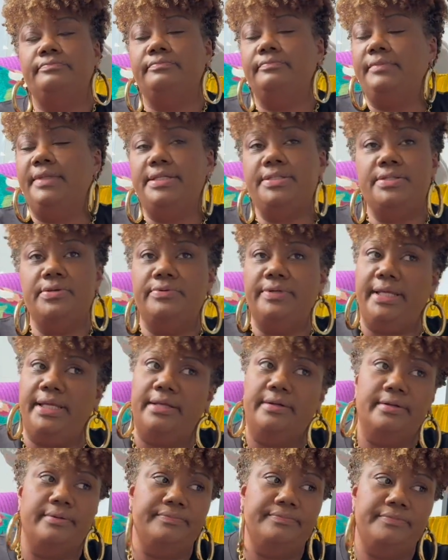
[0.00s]
There's no
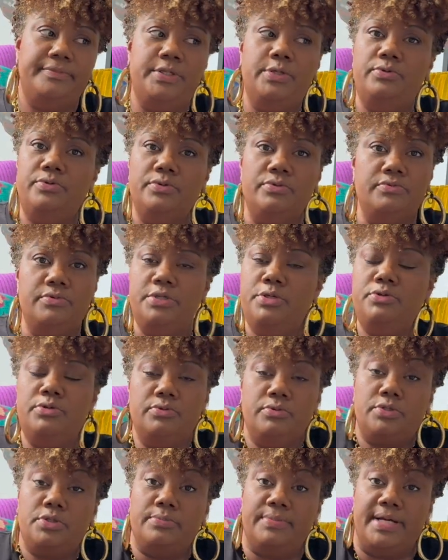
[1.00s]
need. You're
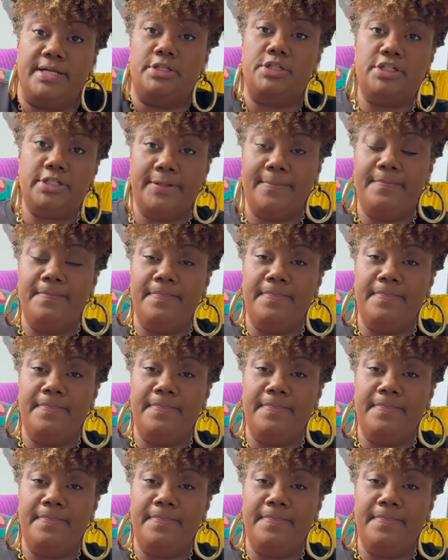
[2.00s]
doing too much.